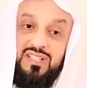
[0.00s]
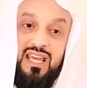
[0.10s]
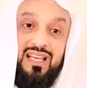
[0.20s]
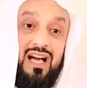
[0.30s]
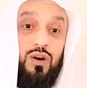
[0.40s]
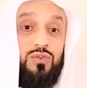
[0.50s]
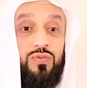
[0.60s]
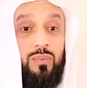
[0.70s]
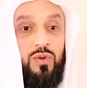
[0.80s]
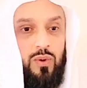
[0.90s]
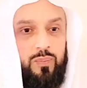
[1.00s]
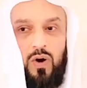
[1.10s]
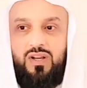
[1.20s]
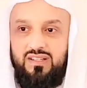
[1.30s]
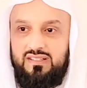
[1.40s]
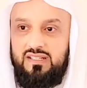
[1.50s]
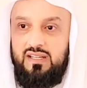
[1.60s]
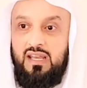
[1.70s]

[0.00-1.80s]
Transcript: take out from your pocket